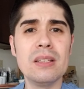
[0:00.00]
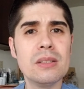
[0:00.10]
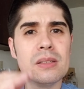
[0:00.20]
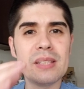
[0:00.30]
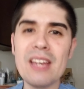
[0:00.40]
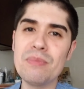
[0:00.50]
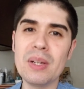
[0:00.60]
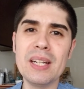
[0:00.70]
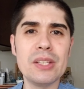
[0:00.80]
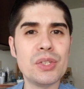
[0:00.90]
Save
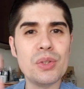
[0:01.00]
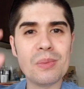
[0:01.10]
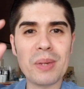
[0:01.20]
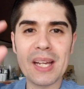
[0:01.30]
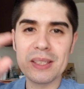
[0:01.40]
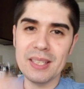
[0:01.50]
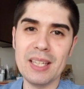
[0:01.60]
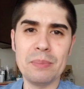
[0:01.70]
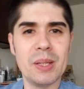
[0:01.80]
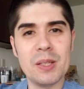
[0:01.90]
money so you can buy a
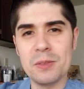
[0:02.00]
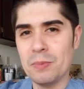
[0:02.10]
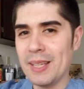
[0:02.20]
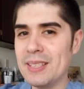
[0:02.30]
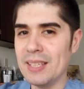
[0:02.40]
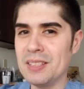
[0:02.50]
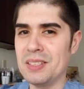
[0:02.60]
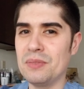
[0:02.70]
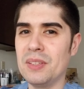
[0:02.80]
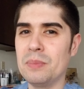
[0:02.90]
ticket because plane tickets
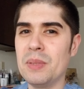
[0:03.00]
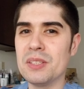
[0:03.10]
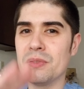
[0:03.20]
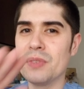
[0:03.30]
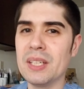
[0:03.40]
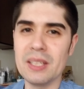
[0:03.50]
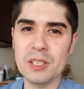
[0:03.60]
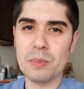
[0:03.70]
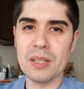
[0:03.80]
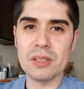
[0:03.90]
to the Philippines are freaking
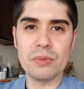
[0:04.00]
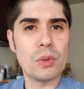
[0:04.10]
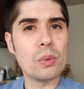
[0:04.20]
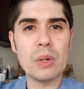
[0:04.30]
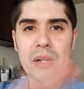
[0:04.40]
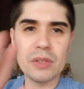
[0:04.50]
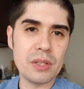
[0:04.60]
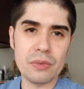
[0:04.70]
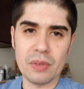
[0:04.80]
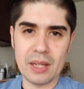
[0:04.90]
expensive or wherever
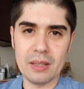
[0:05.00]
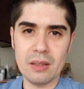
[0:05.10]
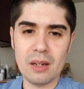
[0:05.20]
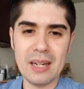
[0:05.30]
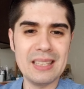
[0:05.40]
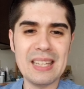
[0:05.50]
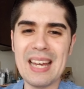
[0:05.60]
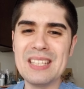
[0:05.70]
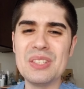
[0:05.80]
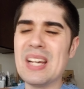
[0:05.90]
you're flying. All right,
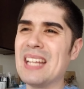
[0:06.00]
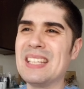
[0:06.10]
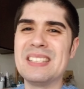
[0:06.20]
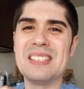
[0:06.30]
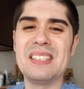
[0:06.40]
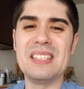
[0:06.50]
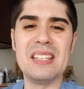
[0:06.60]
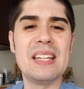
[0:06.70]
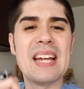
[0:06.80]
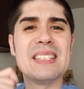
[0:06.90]
guys, you got this. This is easy.
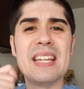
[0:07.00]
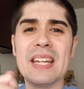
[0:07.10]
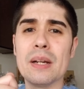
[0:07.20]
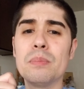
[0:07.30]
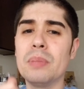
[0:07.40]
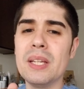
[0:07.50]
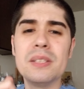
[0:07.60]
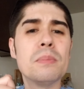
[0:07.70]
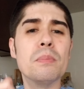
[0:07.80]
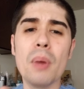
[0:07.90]
Guys, take care.
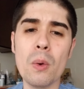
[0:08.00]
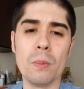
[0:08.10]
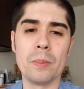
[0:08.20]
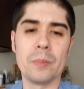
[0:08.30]
Please, boom.